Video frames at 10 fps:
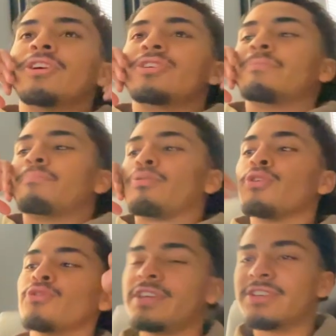
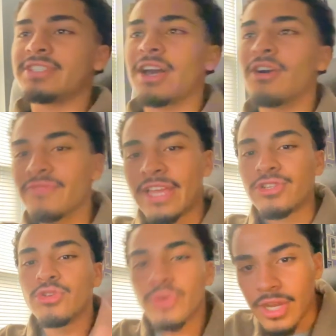Prove to yourself that
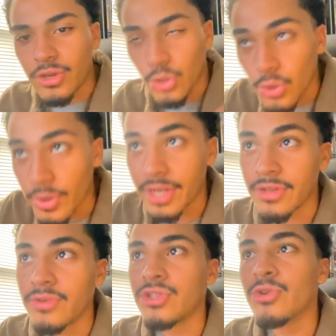you can do it,
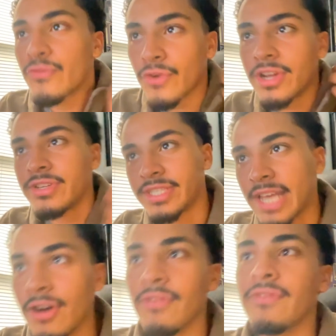dude. Do it for
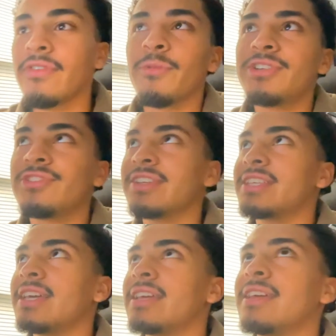yourself. What Drake
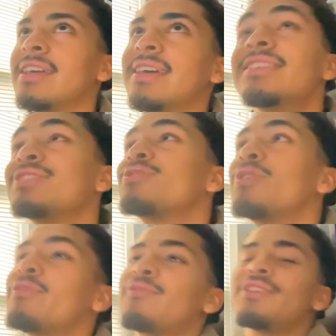say? You just do
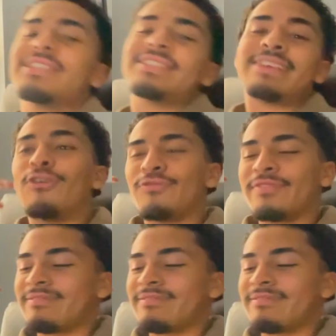it for yourself.